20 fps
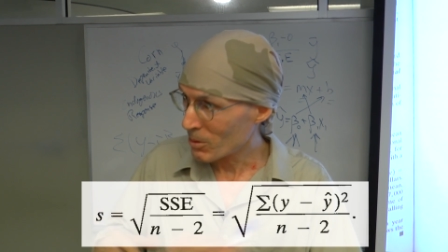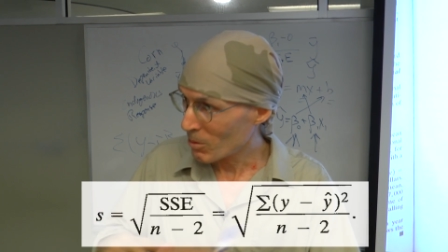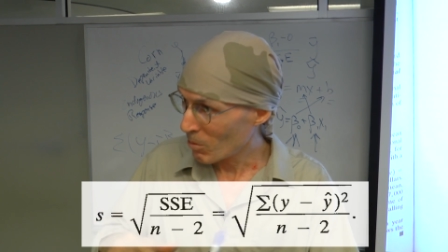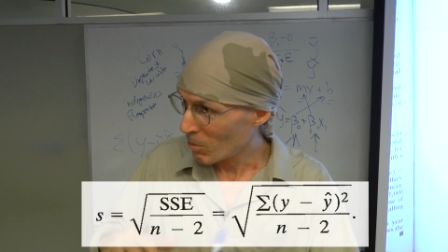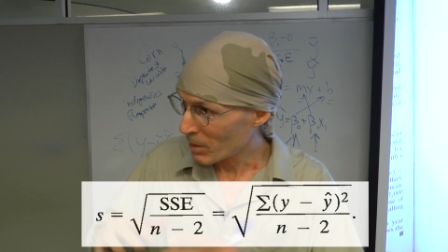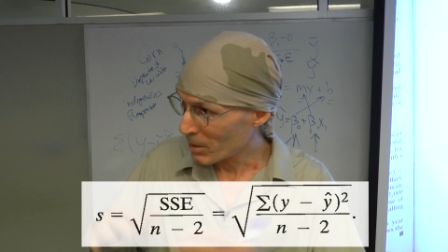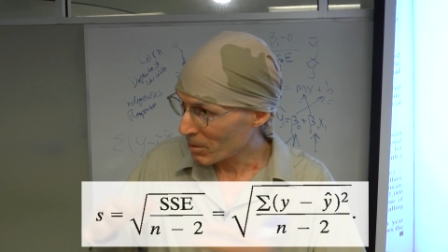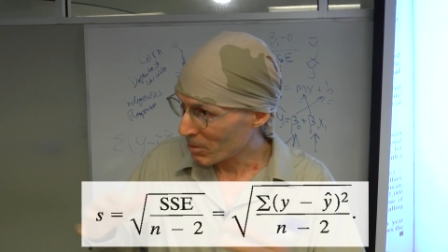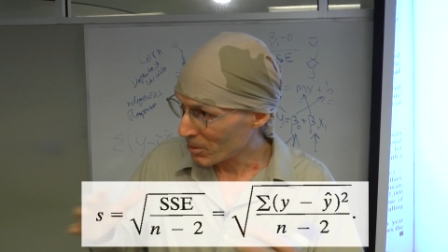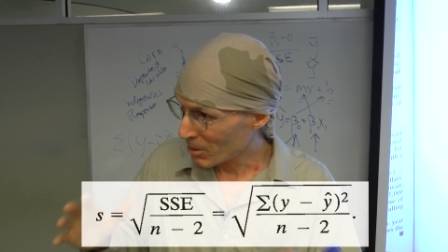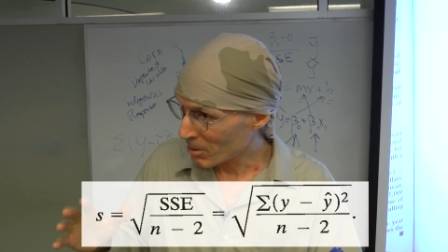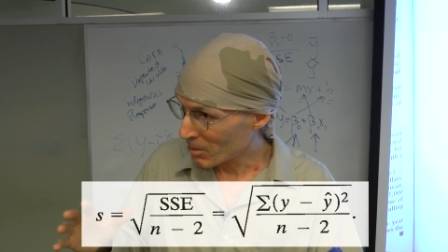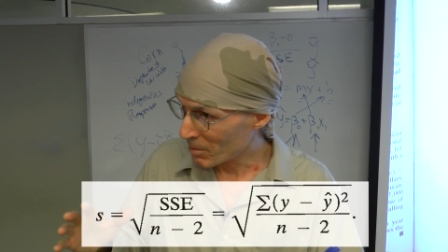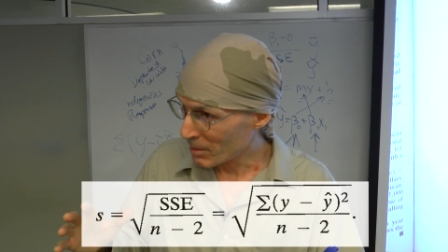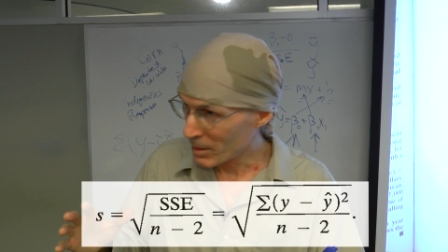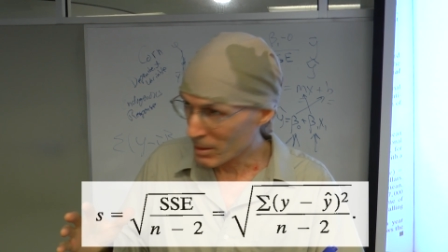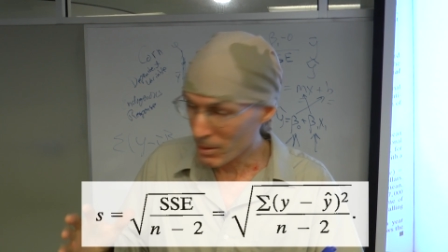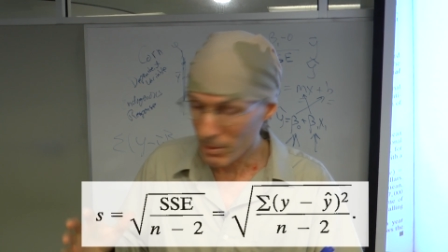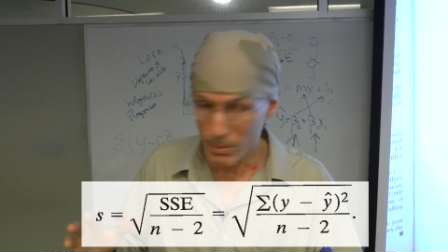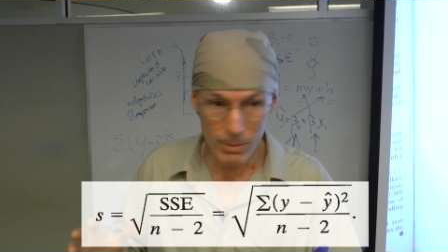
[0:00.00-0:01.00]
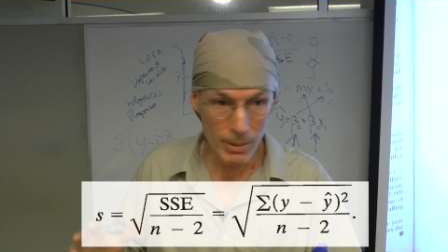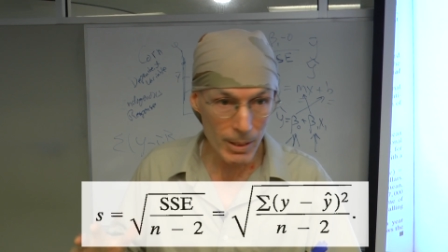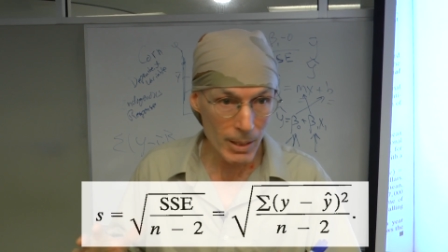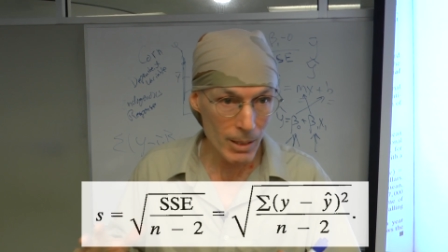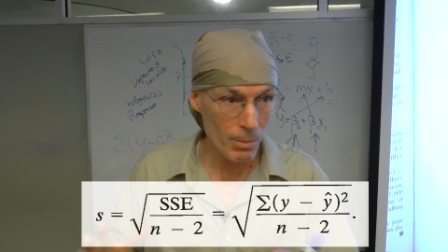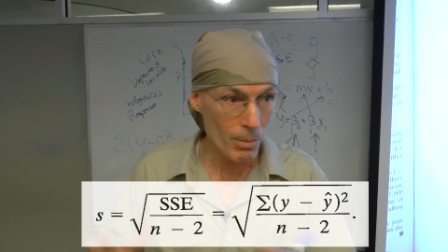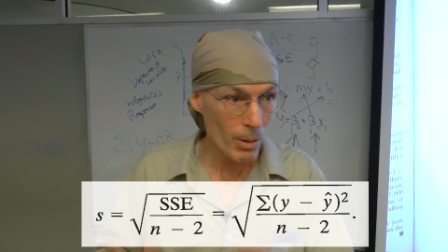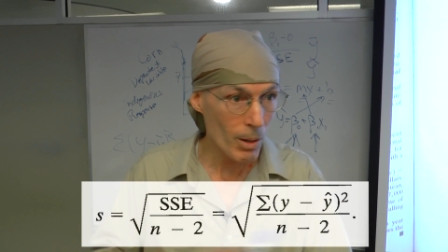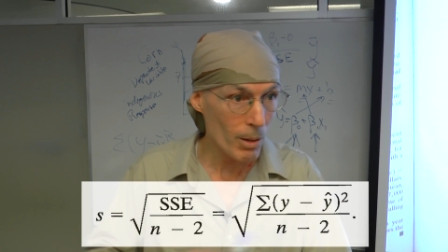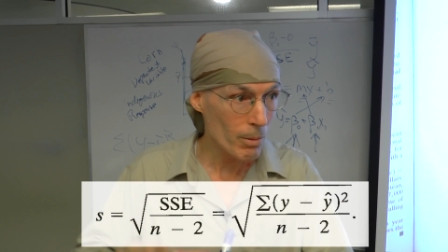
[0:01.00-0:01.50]
So what your degrees of
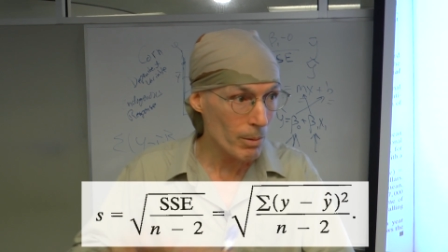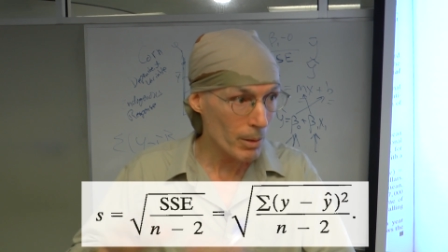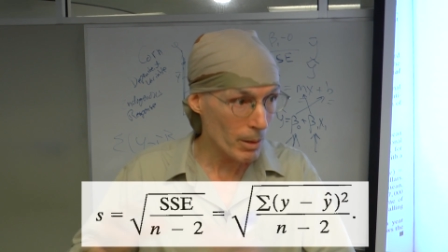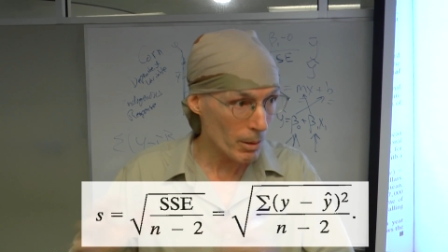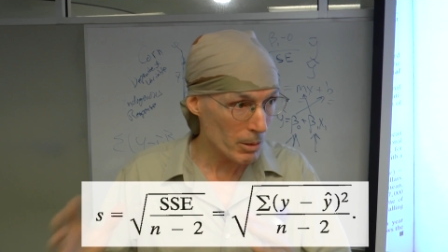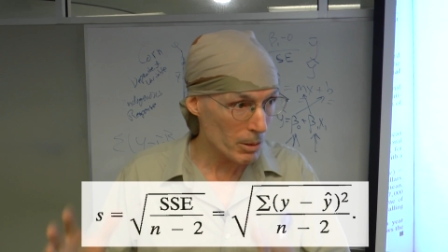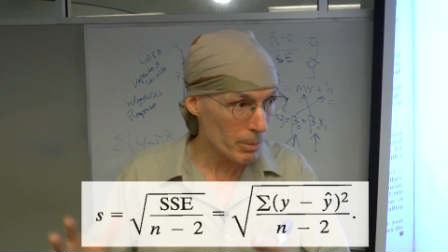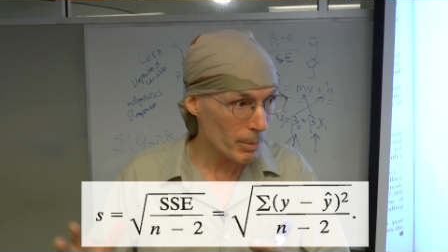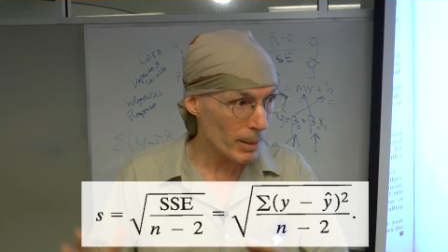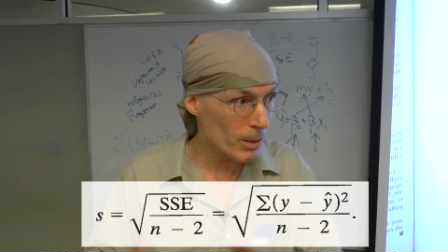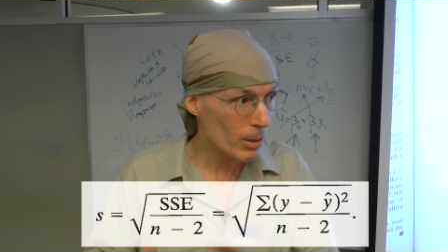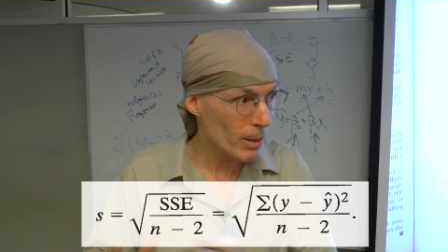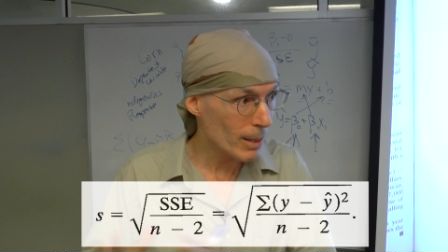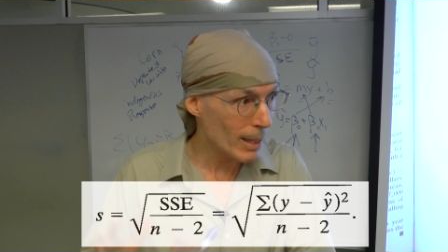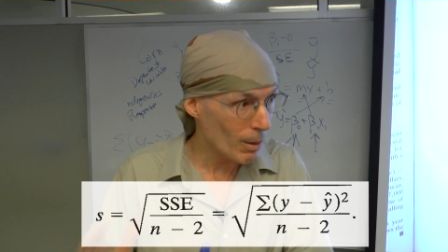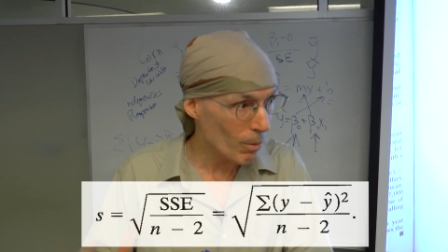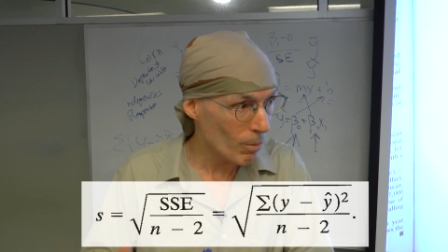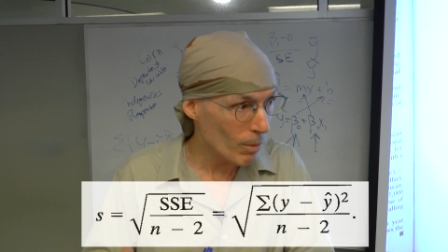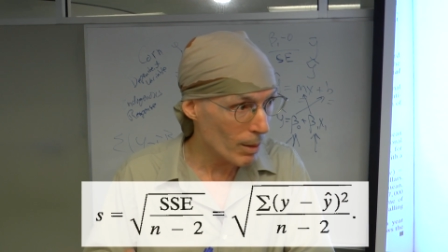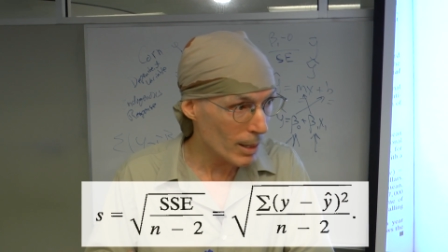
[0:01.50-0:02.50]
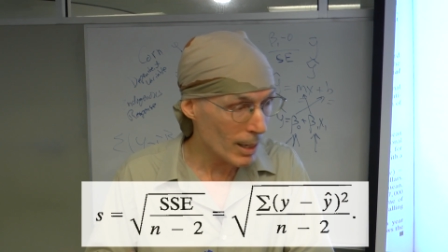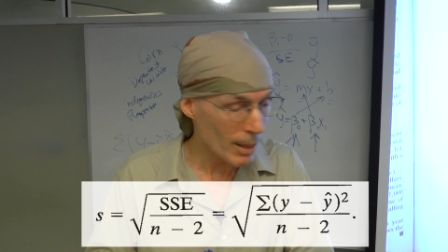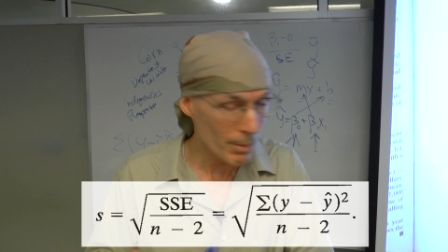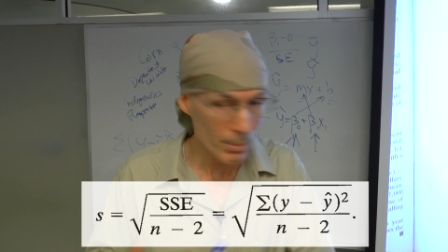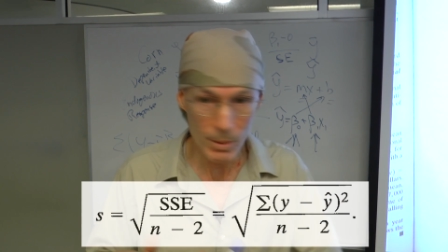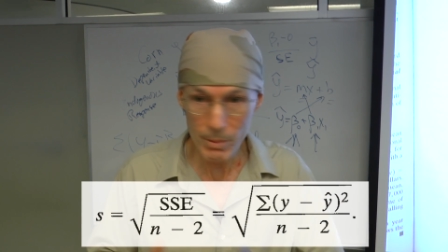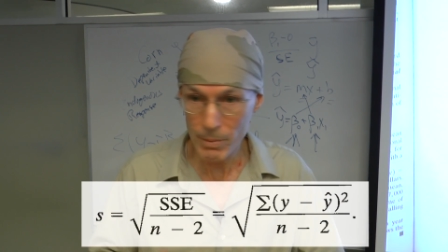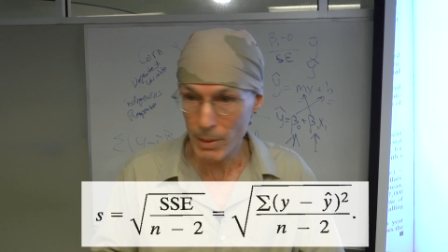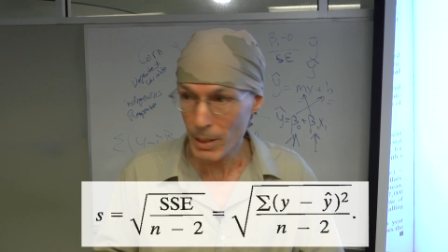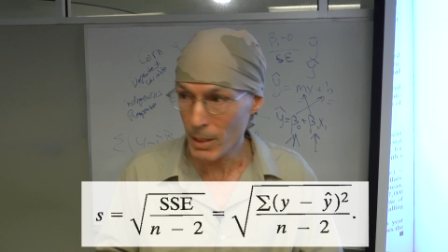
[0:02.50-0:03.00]
freedom are with respect to that one
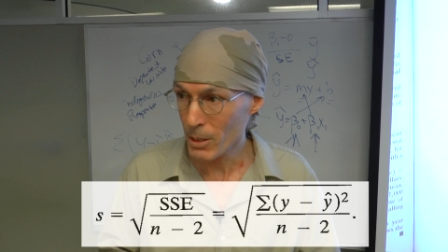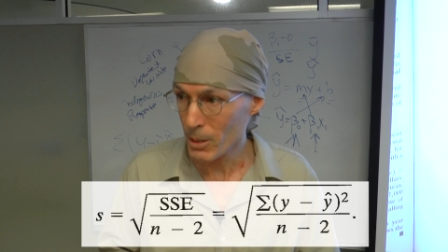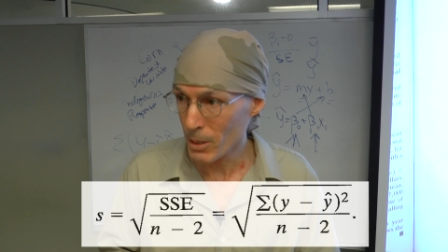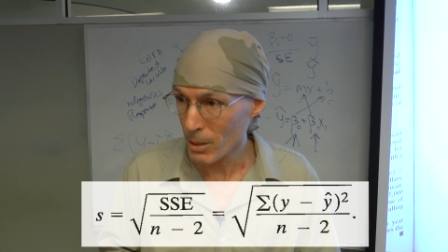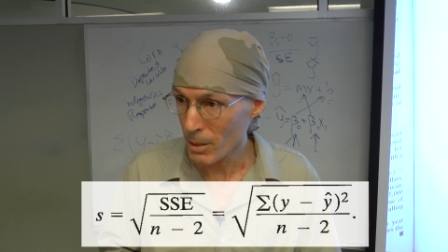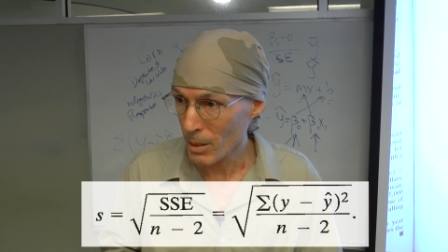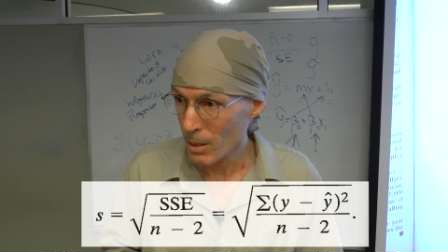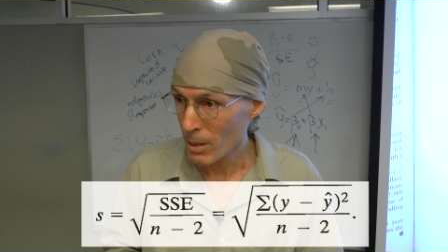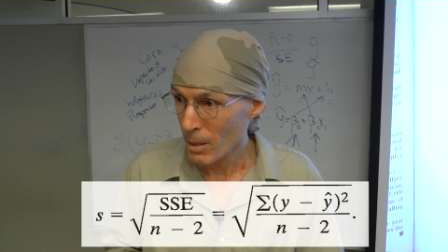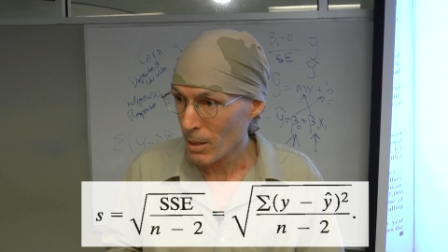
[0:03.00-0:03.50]
observation